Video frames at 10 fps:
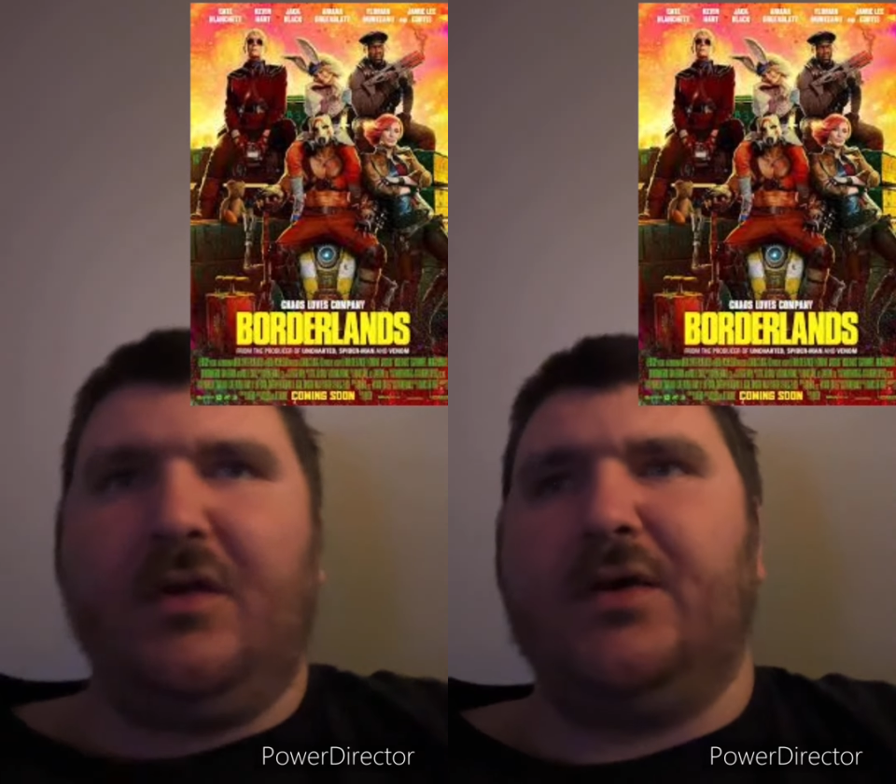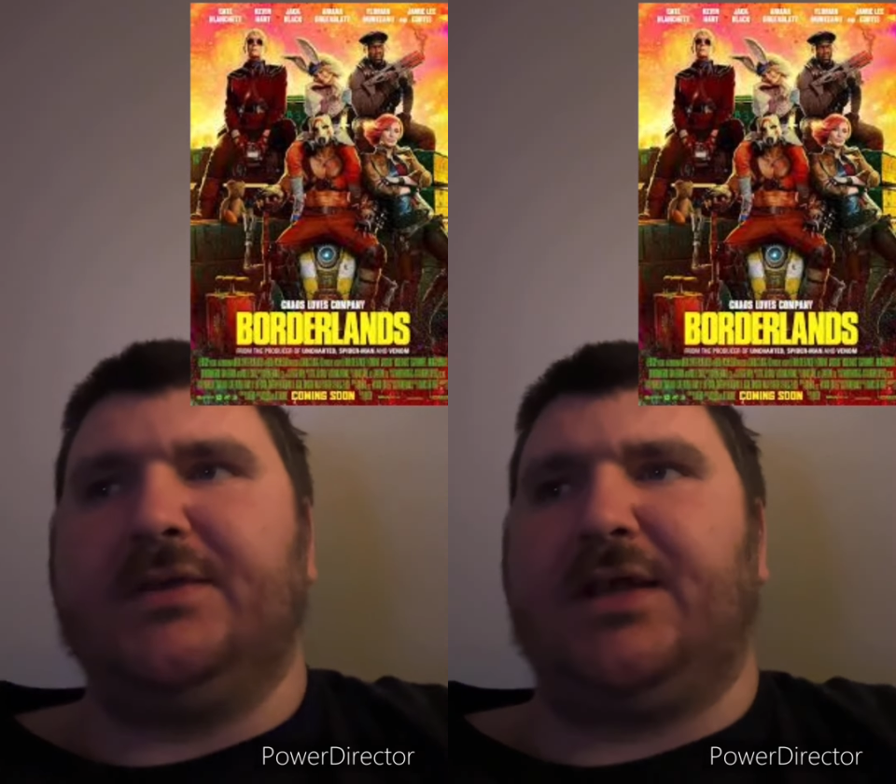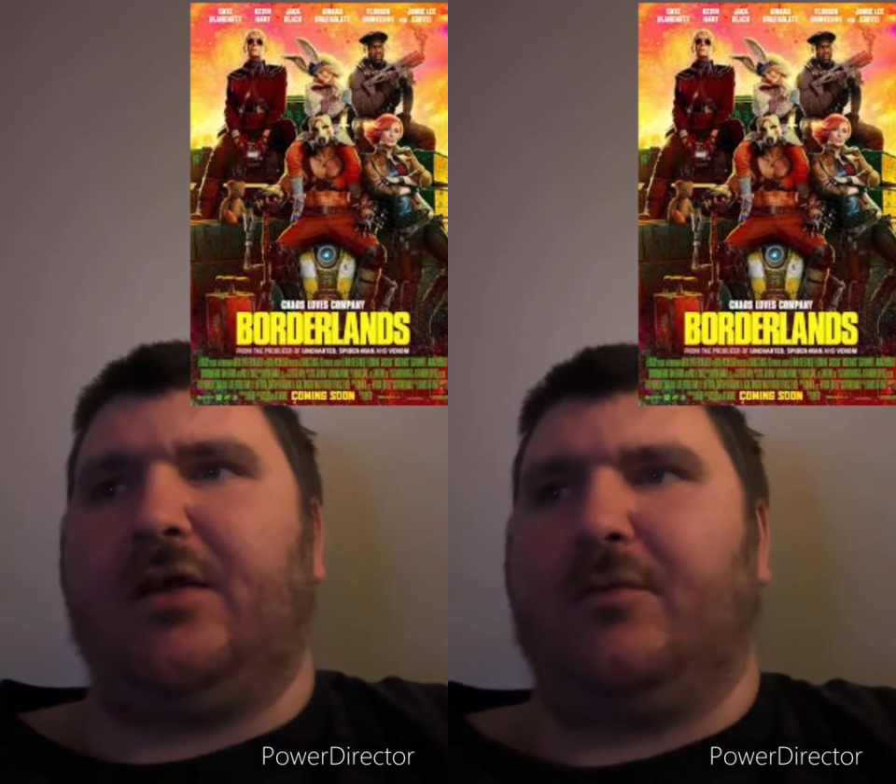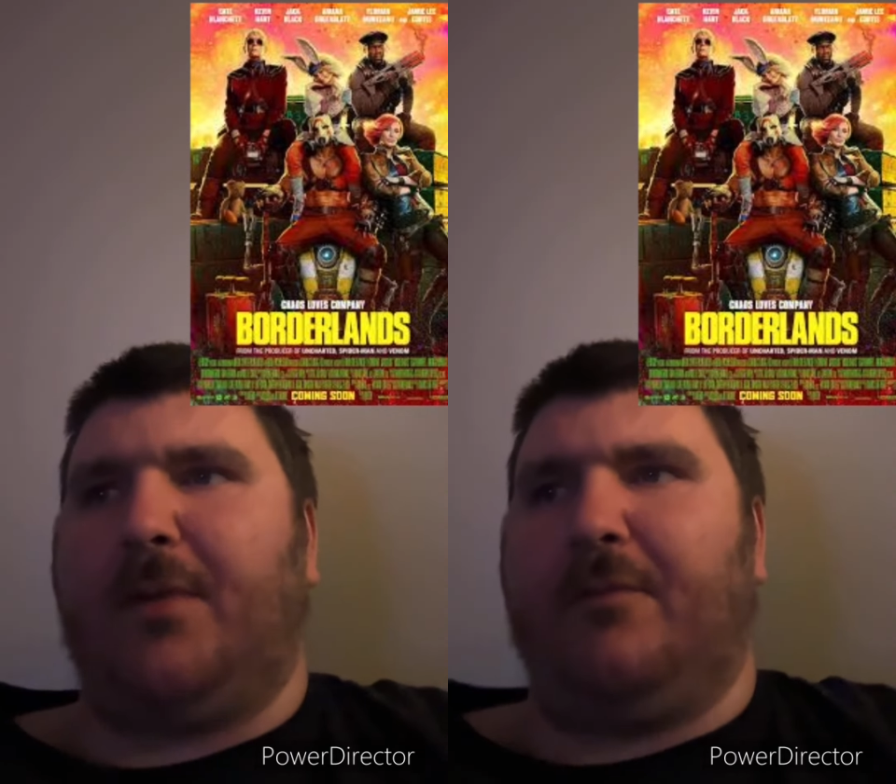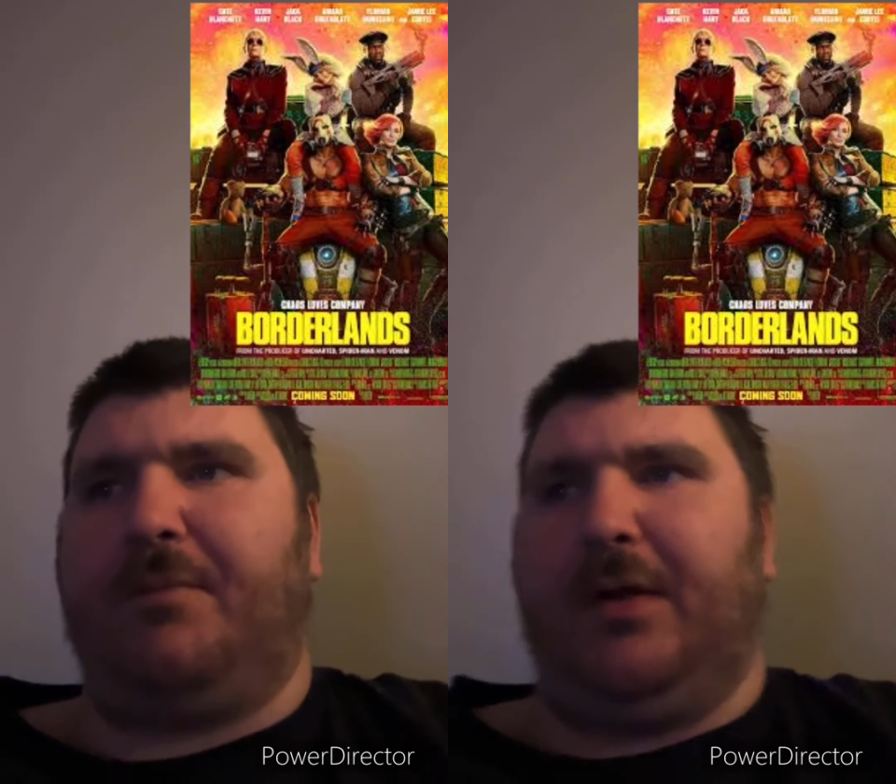I said I
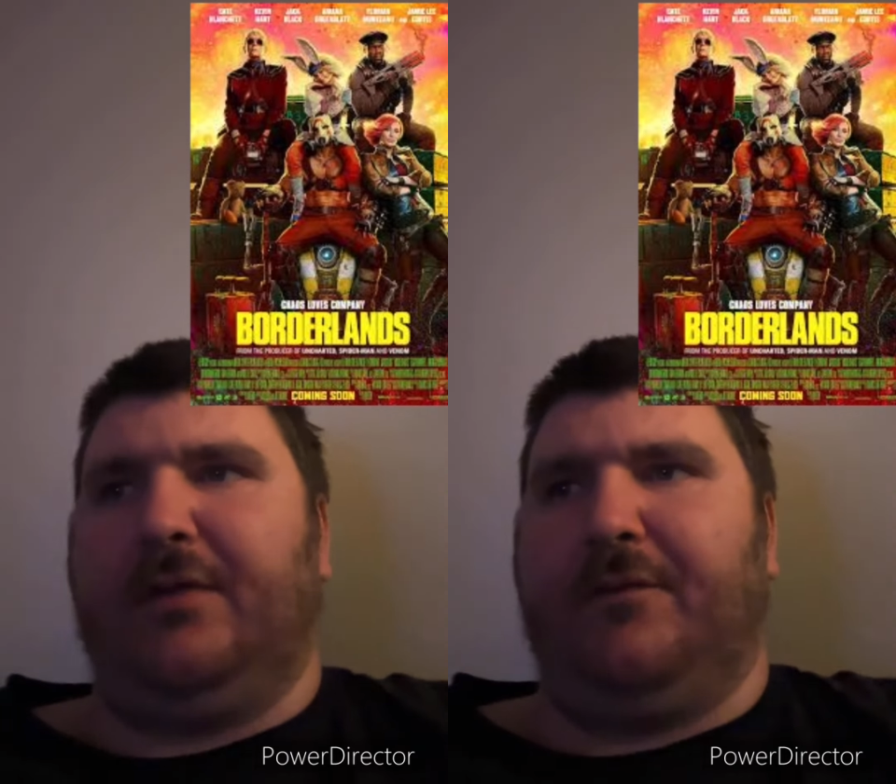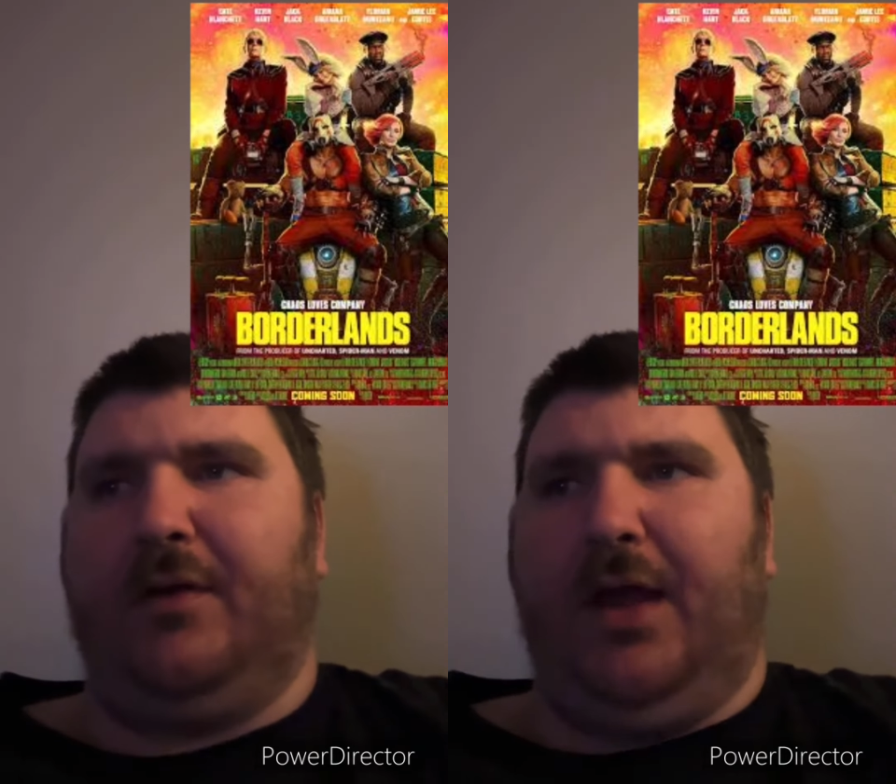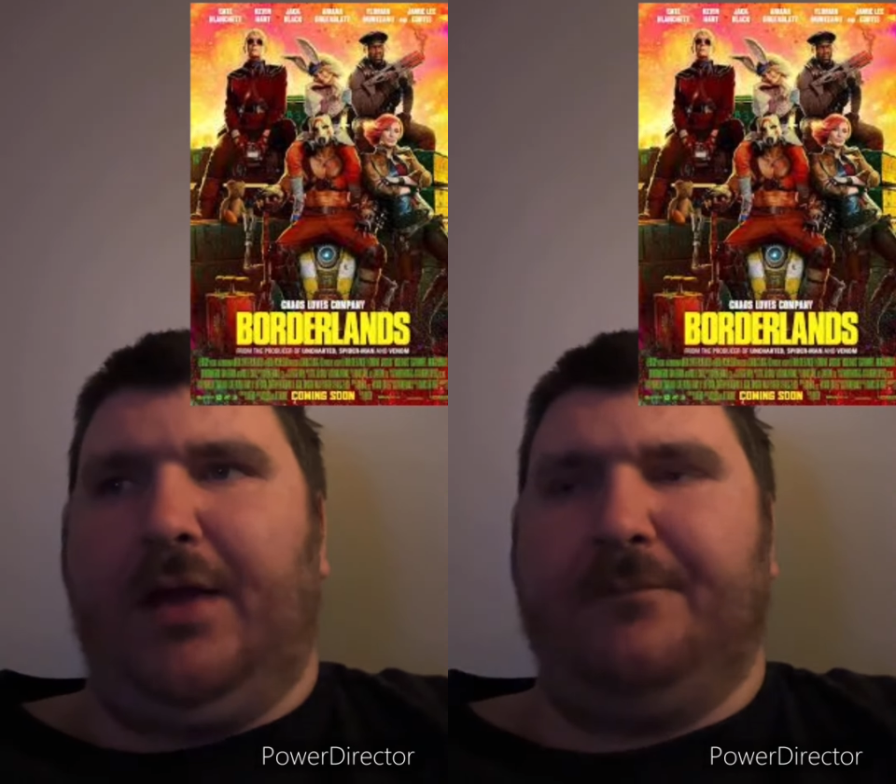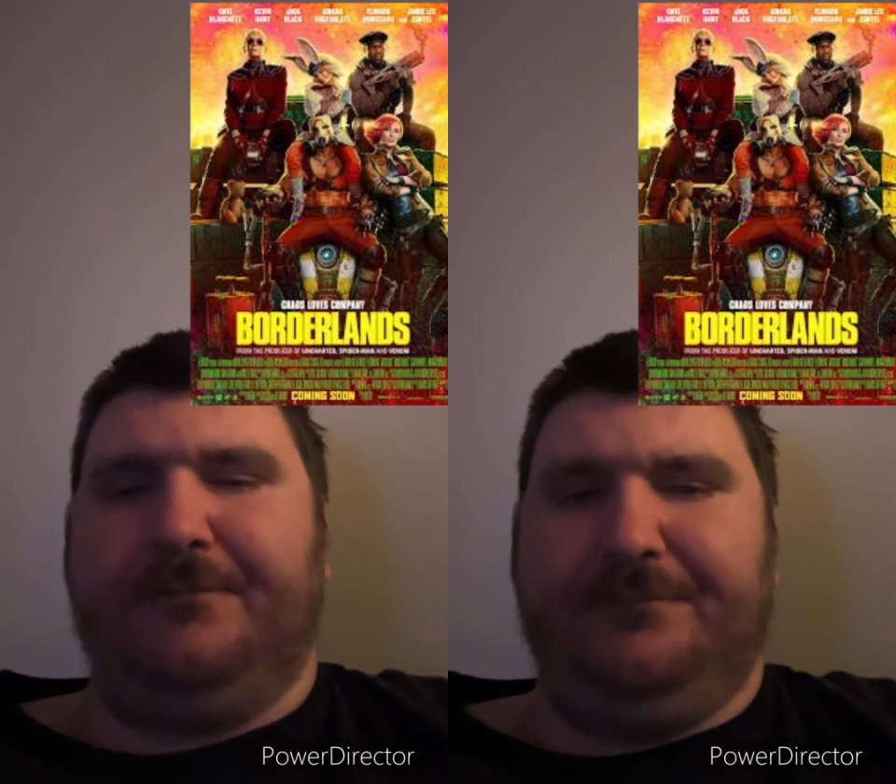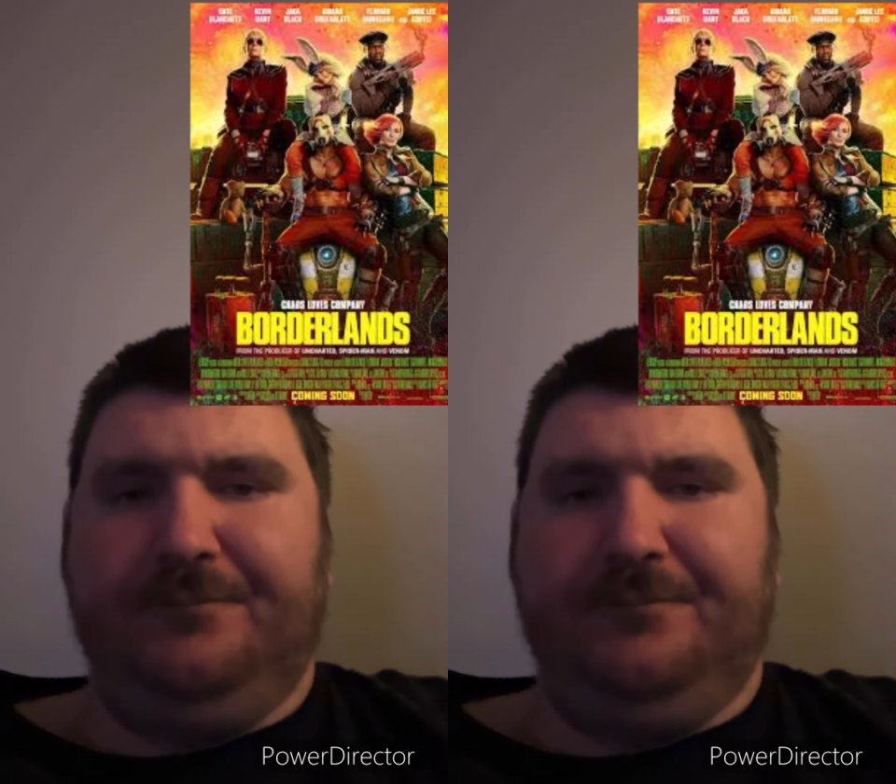remember playing the video game,